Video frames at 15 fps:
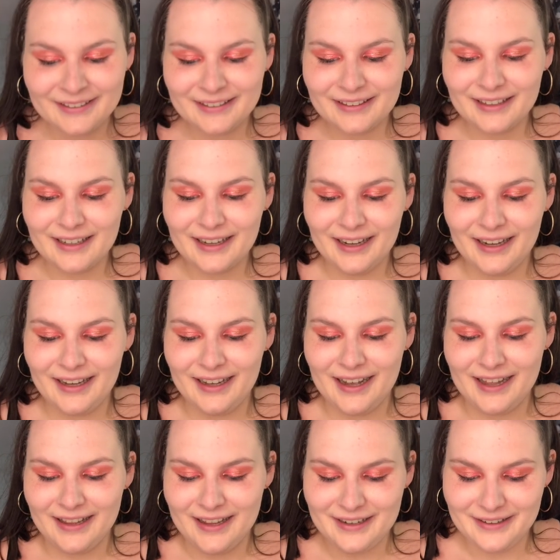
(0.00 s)
Okay,
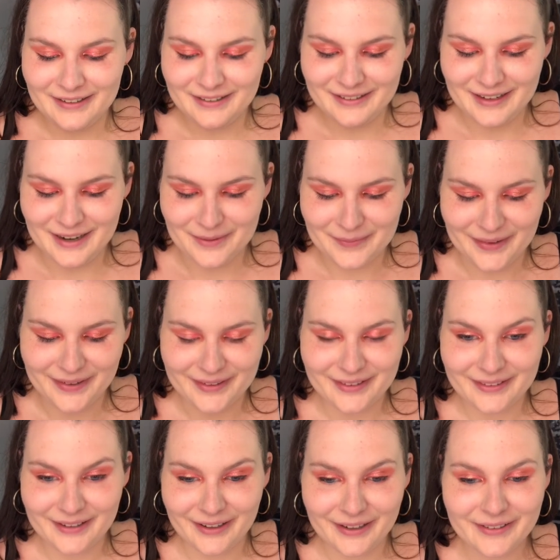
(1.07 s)
eyeliner. Now
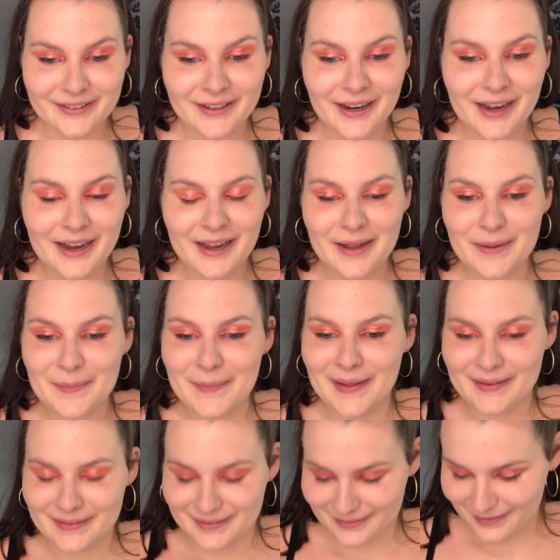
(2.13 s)
mascara time.
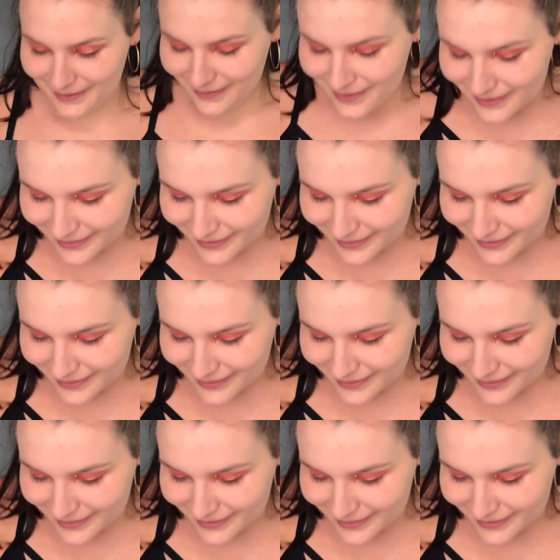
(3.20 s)
Mascara